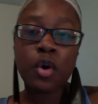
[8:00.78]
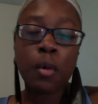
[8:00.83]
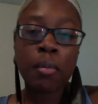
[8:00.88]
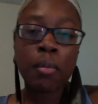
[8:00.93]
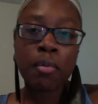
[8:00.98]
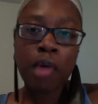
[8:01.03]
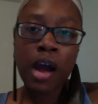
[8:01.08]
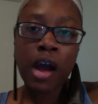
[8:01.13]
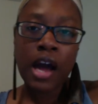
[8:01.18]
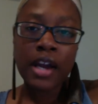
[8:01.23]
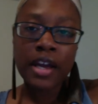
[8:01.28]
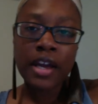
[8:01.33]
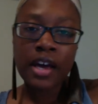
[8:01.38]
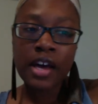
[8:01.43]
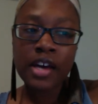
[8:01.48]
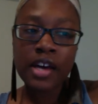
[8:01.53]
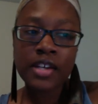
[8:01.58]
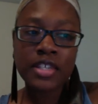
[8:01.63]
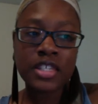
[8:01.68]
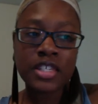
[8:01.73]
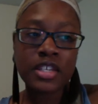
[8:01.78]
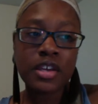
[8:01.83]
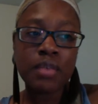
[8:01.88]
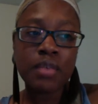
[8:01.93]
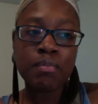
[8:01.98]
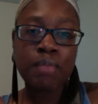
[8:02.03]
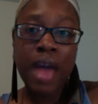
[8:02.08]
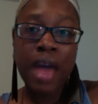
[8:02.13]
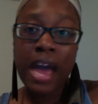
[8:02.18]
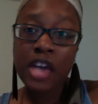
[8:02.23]
products,
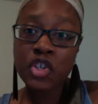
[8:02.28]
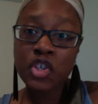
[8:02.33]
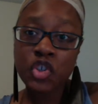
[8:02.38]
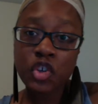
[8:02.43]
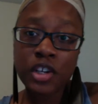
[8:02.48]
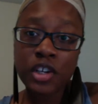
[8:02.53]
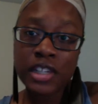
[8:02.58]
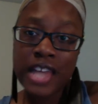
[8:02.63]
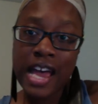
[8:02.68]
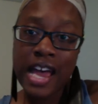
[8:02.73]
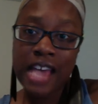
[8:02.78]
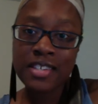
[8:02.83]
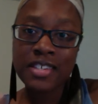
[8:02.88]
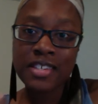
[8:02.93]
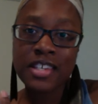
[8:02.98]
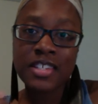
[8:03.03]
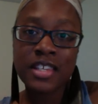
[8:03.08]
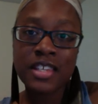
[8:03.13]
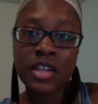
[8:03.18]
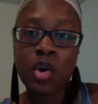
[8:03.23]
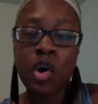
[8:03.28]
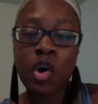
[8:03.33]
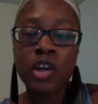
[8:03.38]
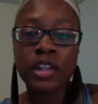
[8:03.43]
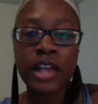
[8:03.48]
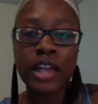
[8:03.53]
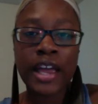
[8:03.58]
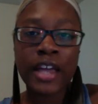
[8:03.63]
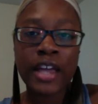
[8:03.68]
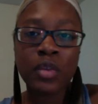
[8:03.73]
master classes, and
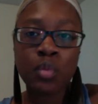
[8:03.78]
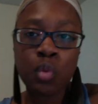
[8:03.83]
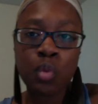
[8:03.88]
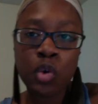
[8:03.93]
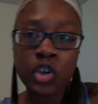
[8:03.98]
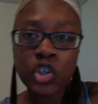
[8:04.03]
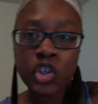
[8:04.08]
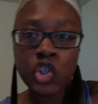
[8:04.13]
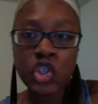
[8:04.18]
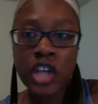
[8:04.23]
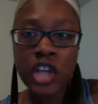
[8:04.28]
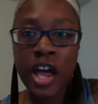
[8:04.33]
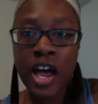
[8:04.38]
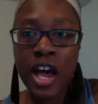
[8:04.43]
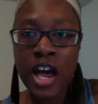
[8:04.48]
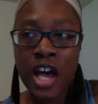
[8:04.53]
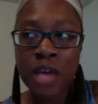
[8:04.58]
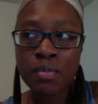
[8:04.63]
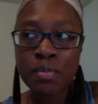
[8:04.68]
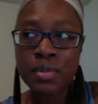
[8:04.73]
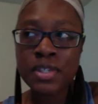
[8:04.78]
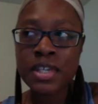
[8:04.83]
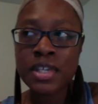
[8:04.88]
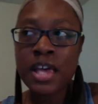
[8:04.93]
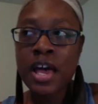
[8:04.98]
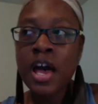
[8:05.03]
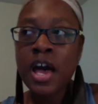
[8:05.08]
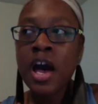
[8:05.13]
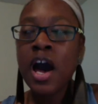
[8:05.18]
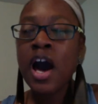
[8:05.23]
online workshops.
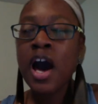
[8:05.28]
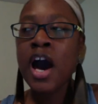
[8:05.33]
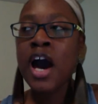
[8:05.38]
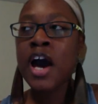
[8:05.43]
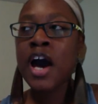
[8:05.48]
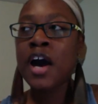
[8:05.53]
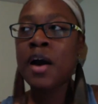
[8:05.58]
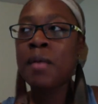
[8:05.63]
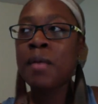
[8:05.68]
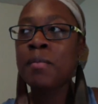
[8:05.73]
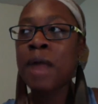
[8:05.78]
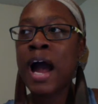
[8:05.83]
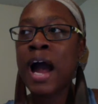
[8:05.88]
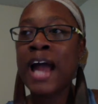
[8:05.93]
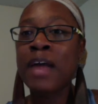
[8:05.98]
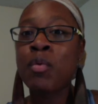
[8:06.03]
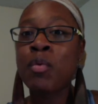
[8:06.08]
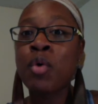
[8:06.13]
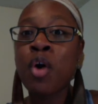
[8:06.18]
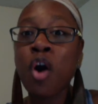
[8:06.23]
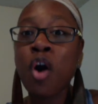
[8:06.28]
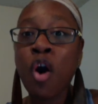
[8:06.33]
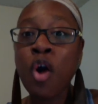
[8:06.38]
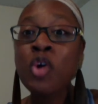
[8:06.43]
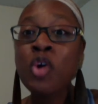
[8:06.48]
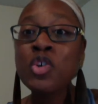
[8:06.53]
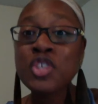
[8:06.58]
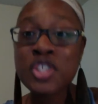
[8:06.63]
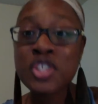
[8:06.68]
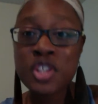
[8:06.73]
I will
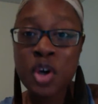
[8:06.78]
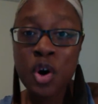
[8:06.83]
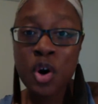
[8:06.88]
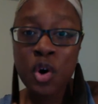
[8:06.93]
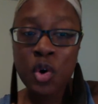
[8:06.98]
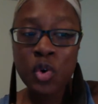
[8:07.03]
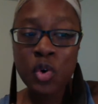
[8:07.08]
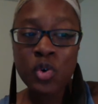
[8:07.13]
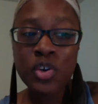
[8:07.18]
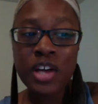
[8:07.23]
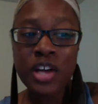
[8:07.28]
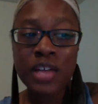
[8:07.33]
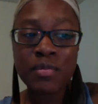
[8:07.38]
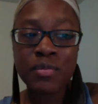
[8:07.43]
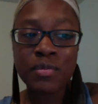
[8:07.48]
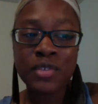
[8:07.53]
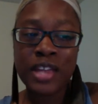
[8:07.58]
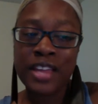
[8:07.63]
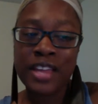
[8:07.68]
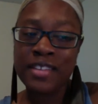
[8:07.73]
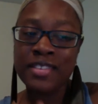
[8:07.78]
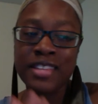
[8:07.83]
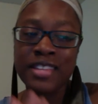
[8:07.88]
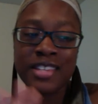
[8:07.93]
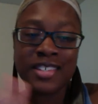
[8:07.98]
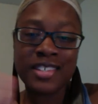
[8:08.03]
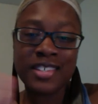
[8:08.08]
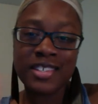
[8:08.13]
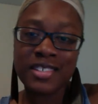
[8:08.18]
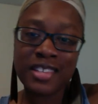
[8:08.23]
also, and
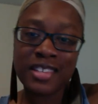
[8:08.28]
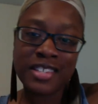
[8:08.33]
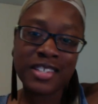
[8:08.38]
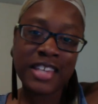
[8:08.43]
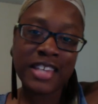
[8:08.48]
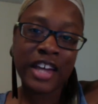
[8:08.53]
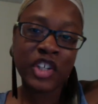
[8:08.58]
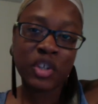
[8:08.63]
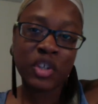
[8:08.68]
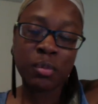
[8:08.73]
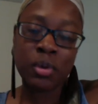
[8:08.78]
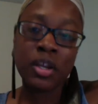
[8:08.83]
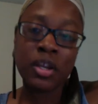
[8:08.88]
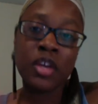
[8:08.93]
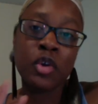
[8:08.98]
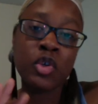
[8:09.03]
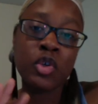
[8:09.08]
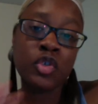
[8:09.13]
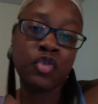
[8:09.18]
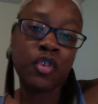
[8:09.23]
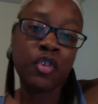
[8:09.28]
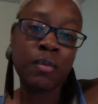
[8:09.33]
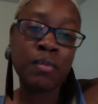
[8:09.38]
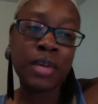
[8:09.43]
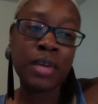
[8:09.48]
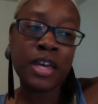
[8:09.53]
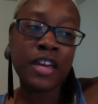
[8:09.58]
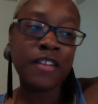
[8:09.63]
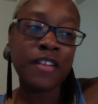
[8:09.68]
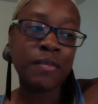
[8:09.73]
this is actually pretty huge for
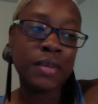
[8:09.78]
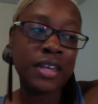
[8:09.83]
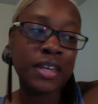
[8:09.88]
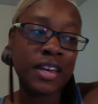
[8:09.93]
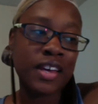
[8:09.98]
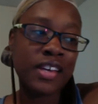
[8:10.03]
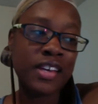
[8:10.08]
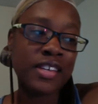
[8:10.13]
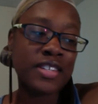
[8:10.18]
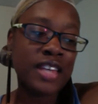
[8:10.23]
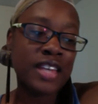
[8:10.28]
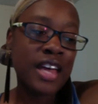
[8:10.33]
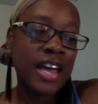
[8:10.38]
me, because